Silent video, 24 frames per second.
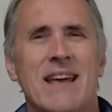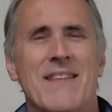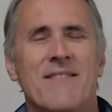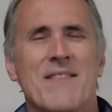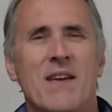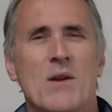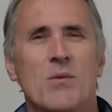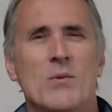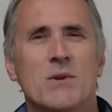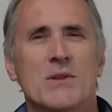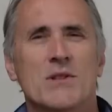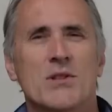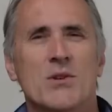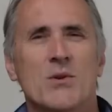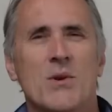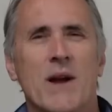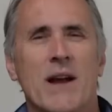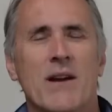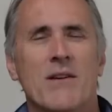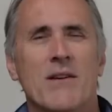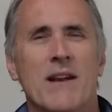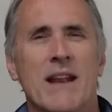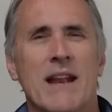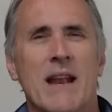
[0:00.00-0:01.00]
and they will do
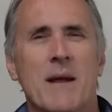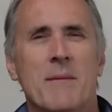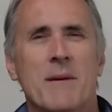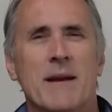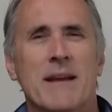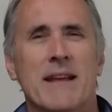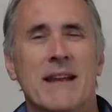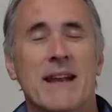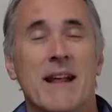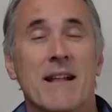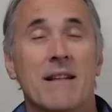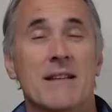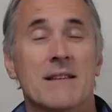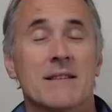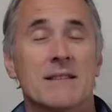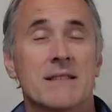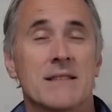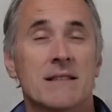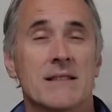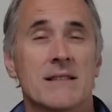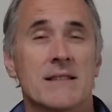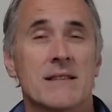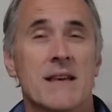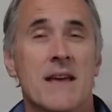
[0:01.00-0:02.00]
aerodynamic
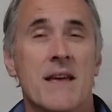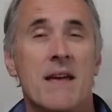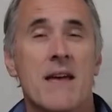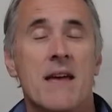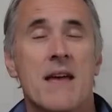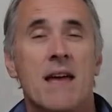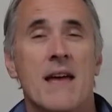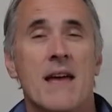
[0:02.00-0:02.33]
analysis.